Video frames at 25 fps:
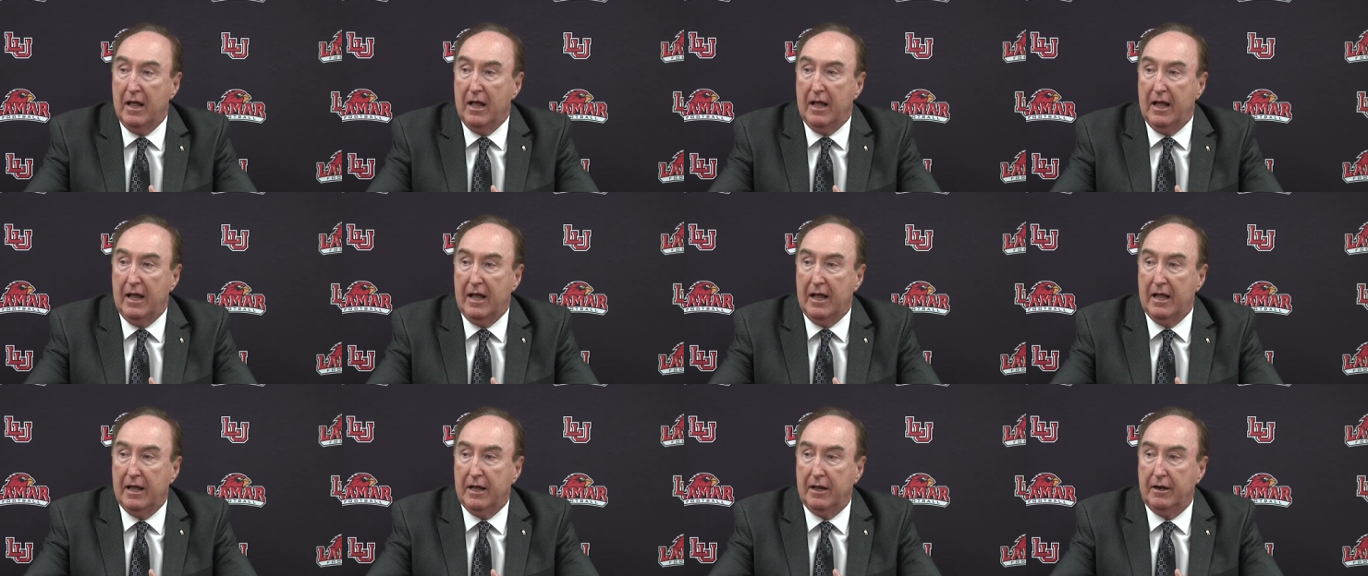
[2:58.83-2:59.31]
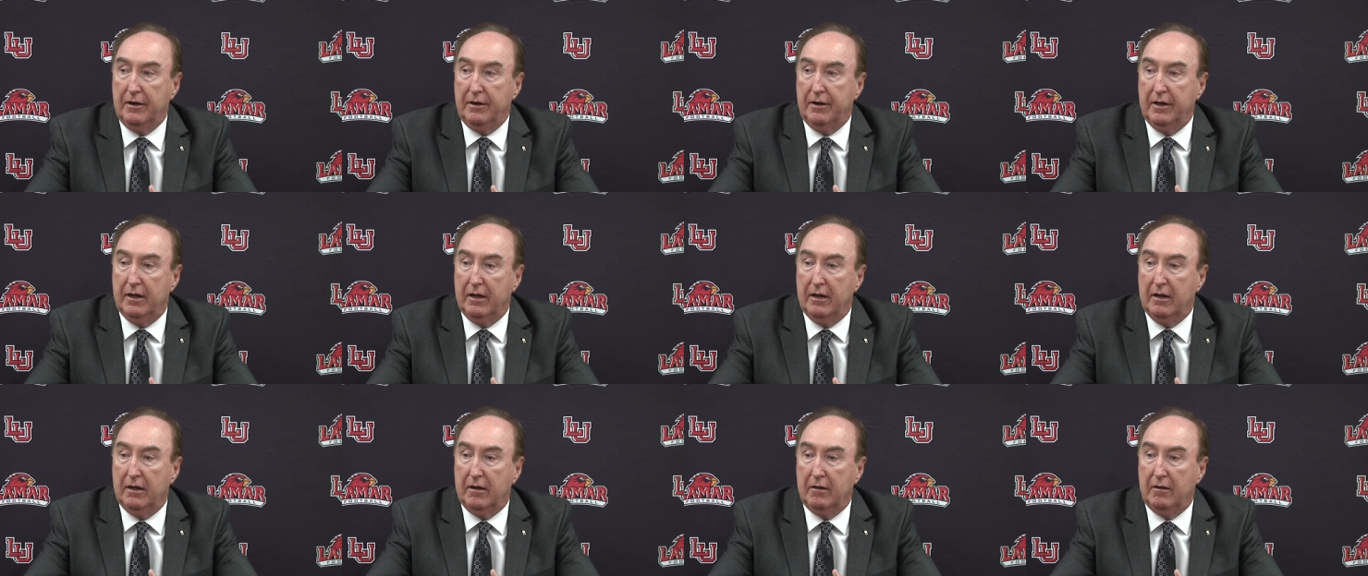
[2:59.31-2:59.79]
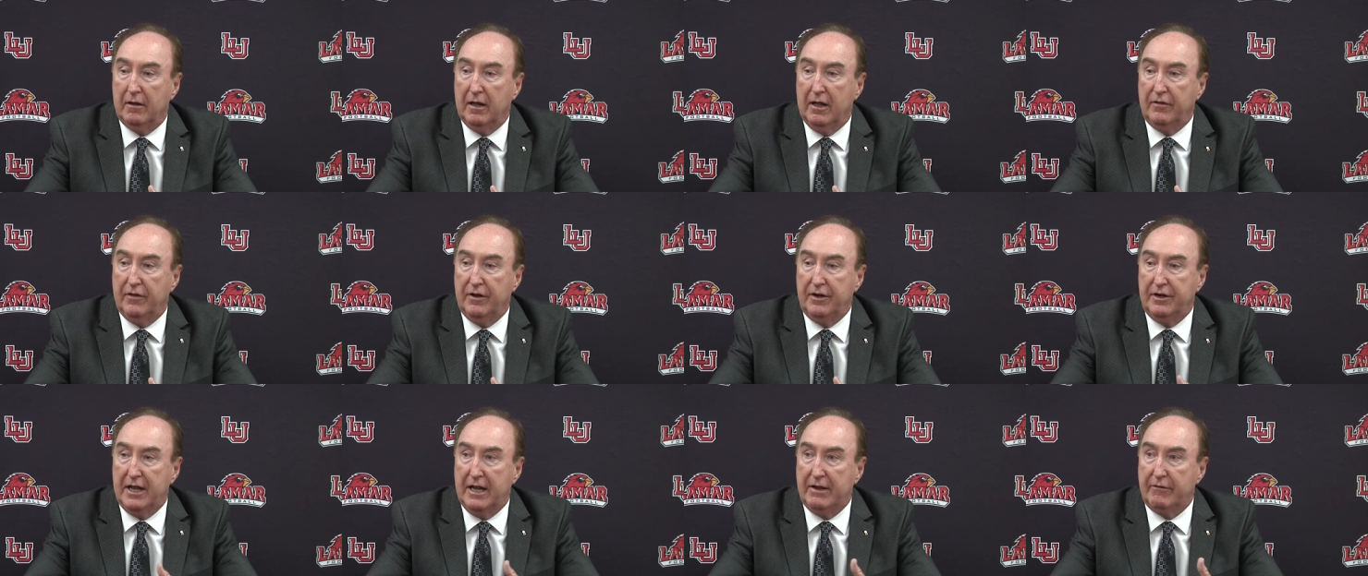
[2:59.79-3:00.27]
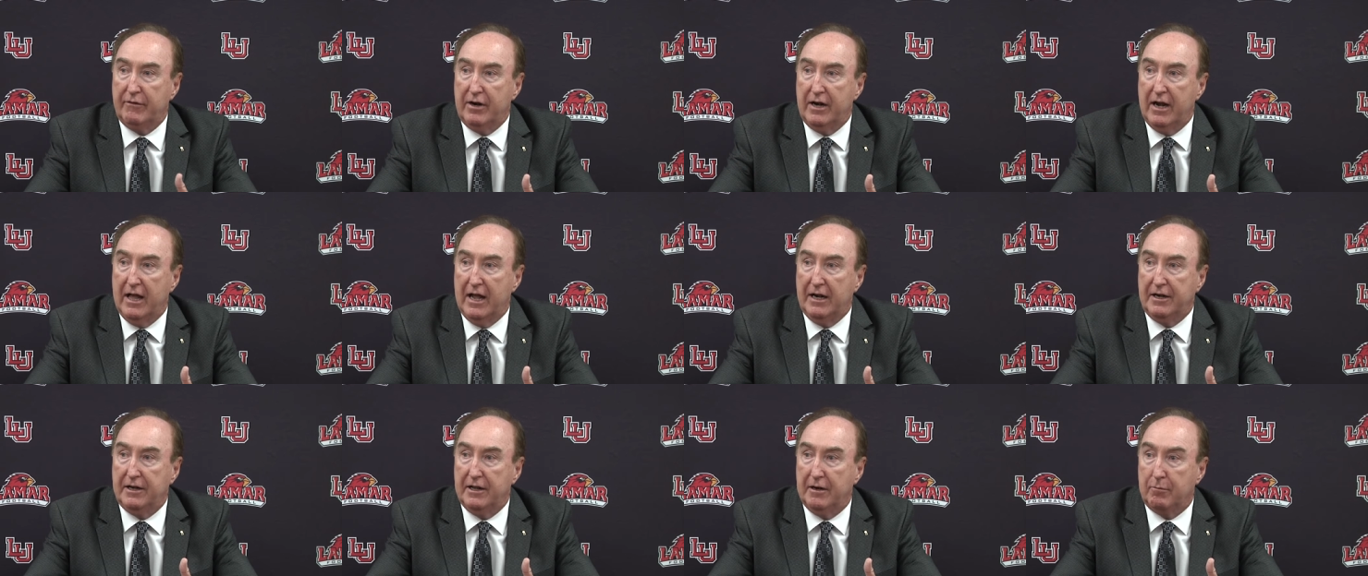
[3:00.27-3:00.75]
And, uh, and then David and
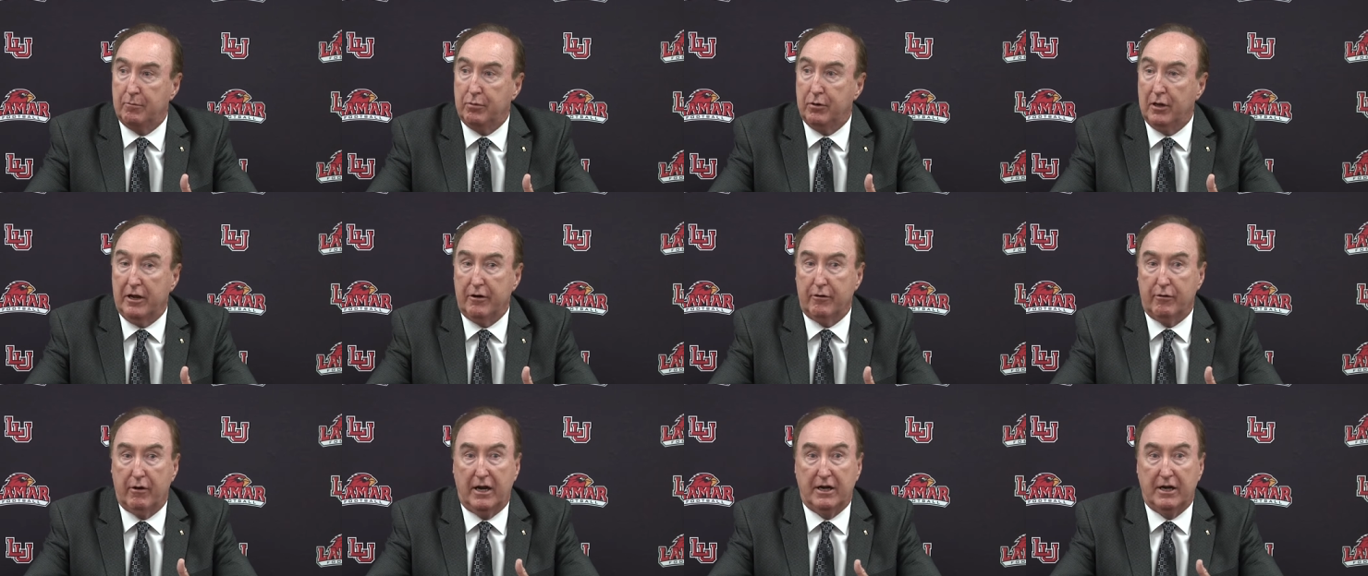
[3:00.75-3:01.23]
I did a player